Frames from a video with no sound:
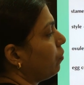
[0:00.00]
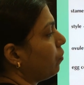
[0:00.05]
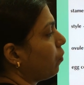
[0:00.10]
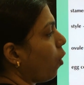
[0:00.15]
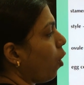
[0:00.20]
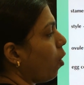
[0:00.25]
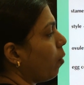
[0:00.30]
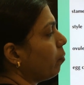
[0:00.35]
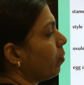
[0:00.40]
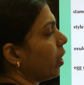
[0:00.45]

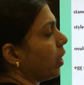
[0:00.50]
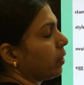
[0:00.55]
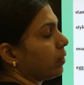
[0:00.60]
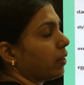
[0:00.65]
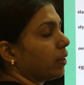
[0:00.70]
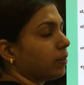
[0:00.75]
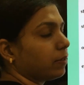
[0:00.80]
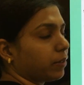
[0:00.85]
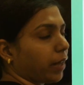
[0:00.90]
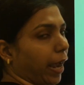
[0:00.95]
form
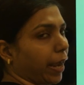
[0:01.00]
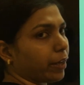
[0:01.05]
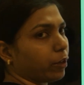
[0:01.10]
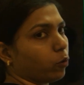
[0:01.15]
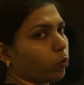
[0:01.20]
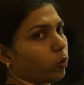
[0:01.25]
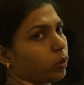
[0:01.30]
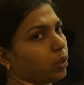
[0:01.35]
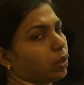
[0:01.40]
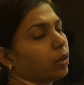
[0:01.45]
the
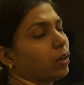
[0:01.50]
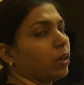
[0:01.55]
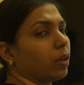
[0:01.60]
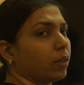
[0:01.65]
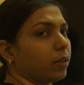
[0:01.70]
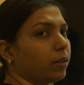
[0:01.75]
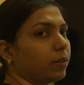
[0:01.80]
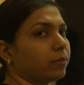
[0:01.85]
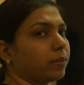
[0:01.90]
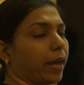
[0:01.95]

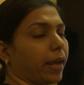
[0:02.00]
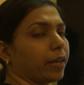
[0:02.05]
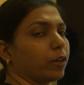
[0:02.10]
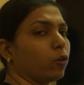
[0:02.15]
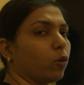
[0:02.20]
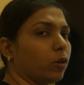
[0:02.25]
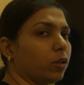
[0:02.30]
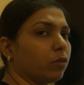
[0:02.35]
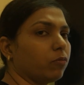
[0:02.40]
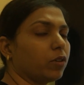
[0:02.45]

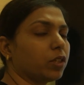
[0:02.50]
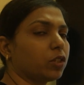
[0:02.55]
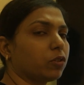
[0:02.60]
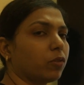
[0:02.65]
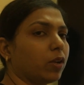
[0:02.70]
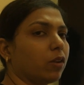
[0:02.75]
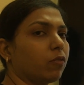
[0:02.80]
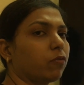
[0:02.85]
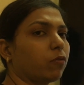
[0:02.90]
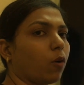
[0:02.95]
zygote which
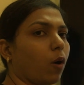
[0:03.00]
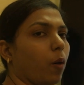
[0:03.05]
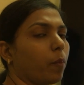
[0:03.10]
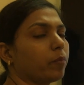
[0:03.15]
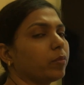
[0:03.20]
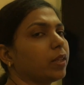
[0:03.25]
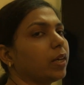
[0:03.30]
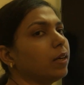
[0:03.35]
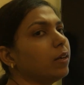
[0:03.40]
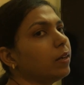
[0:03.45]
will
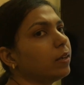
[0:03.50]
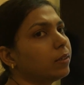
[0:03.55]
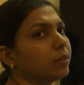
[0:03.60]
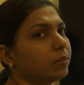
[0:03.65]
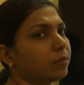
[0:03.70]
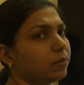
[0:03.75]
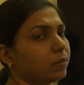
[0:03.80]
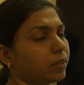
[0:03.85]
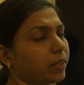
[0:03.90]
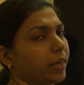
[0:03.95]
form the
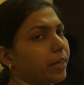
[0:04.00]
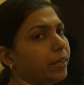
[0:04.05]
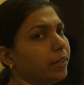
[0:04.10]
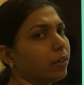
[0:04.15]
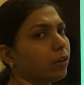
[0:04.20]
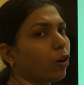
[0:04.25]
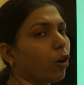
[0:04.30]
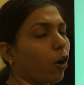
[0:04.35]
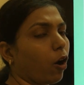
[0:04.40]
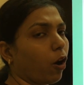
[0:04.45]

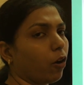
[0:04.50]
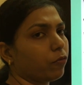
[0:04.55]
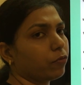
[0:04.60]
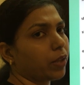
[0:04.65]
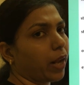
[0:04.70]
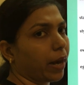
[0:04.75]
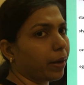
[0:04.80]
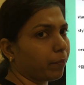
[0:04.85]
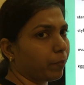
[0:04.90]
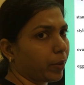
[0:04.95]
seed of
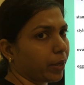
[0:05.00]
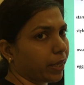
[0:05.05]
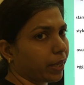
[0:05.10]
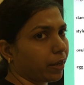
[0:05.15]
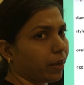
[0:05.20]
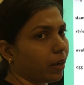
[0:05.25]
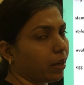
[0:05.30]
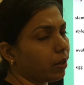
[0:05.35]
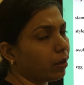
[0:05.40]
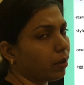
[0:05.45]
that
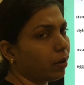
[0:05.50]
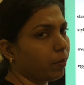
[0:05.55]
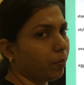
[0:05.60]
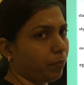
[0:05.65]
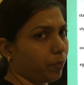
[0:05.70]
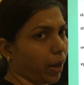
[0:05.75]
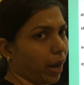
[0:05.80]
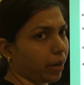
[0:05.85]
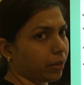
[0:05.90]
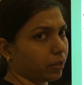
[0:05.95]
particular
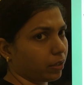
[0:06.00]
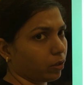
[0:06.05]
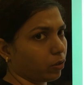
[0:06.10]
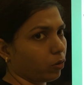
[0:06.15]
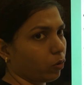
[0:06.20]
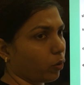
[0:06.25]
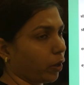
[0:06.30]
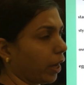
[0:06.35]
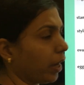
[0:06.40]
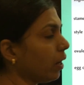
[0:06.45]
plant.
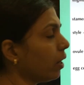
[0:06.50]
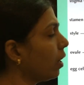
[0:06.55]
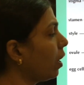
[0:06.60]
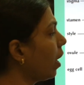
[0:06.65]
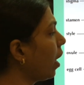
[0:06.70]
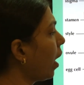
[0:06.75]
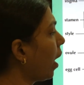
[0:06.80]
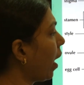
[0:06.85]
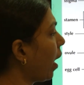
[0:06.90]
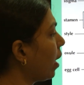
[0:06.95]
Okay,
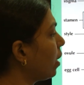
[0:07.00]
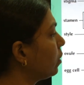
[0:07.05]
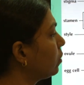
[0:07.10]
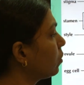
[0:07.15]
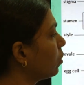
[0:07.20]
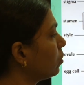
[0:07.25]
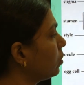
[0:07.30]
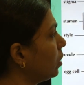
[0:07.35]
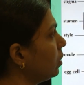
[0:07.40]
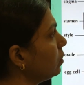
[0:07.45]

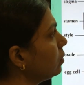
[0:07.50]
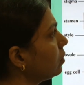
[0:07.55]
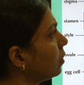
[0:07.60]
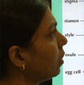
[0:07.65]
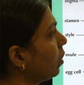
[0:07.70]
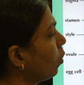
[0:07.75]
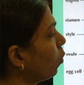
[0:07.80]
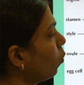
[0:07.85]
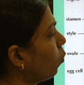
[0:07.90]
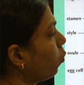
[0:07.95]
so this,
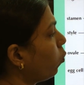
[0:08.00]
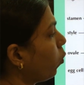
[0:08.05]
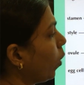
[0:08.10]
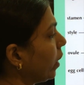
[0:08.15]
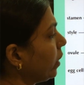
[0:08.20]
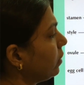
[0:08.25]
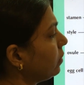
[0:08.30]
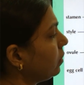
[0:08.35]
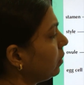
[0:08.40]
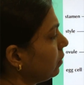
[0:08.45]

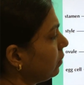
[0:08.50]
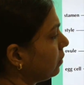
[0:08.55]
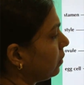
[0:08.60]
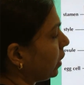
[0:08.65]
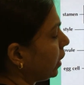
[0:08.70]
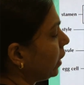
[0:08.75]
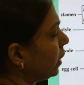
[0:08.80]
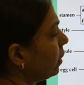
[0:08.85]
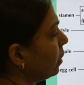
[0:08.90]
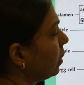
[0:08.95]
once the
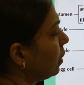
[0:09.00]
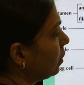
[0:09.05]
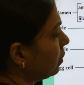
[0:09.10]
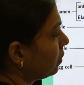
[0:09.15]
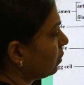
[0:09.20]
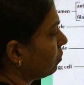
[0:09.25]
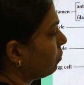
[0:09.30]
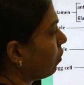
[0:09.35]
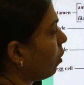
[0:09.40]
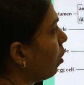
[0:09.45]
seed
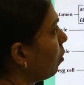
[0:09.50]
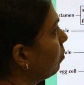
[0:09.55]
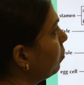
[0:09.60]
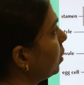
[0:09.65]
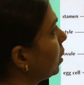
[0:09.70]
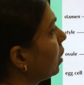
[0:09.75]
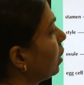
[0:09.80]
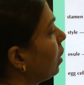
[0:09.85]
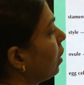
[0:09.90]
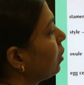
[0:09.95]
is
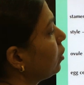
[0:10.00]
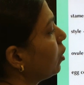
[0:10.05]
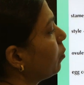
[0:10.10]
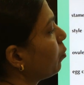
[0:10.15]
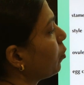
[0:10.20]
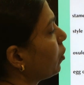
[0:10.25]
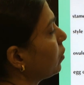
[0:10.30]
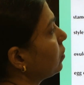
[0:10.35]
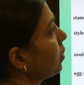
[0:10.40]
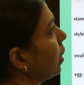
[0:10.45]
formed, the
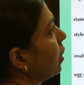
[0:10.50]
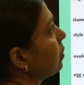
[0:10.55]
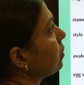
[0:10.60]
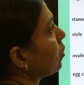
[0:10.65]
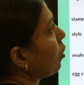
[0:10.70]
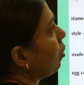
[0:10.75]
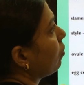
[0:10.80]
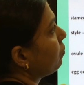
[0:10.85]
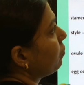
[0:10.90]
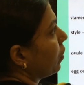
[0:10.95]
process
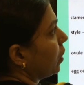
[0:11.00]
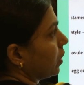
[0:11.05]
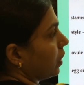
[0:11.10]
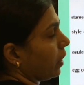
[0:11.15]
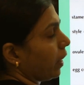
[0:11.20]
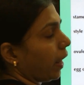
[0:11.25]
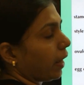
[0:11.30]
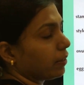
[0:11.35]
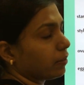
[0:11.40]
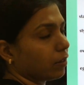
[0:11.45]
of
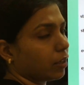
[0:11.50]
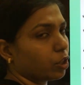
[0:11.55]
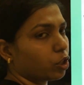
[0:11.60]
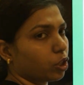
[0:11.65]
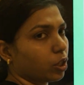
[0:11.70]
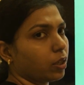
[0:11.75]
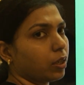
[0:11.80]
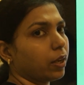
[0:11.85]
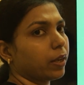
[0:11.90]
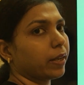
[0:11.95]

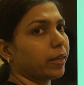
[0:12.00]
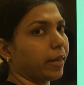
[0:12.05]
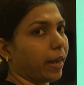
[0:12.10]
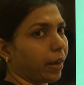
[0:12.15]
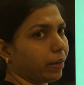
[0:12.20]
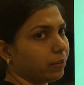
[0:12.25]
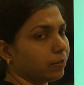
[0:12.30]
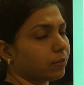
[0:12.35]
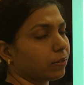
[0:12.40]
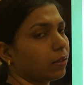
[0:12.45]
fertilization
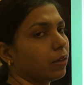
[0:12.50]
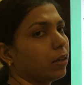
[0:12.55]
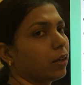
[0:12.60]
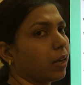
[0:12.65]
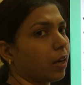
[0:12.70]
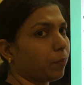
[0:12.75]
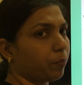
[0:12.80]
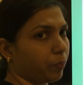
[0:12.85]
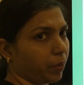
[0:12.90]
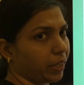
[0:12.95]
gets
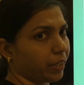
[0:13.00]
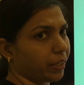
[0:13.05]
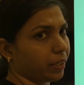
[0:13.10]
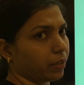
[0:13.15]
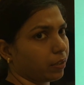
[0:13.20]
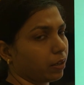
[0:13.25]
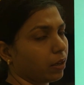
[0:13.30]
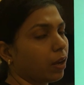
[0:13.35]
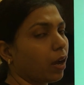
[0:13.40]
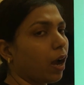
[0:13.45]

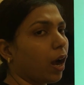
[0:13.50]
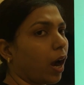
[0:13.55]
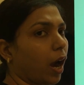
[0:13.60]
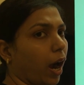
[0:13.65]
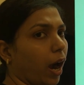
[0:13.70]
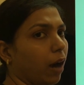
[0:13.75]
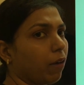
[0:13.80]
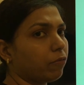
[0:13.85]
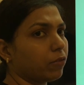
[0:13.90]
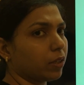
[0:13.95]
completed.
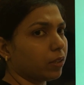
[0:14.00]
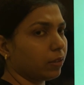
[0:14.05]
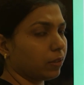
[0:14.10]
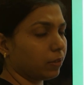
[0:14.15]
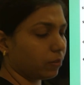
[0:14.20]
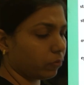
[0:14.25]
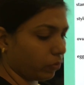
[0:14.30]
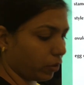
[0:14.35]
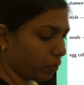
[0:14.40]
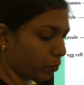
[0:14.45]
After
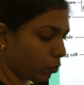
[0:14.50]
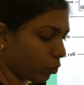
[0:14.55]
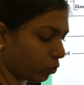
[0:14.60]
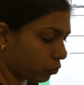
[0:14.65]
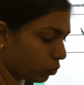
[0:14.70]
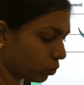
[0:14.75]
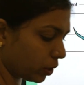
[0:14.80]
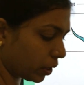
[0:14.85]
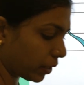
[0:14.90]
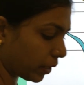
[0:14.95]
this, we
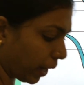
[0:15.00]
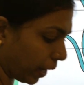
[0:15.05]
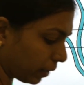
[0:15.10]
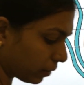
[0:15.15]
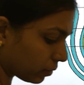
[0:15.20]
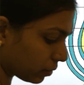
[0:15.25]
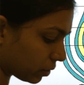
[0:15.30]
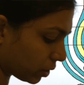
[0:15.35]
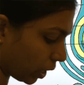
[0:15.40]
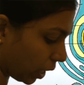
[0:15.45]
move to the
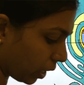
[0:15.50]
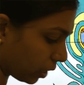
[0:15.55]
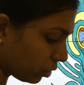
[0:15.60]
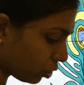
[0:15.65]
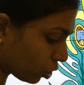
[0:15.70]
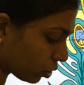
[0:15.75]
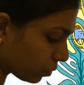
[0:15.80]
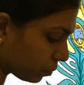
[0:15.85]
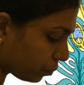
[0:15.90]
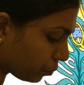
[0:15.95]
next
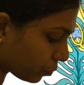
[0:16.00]
stage,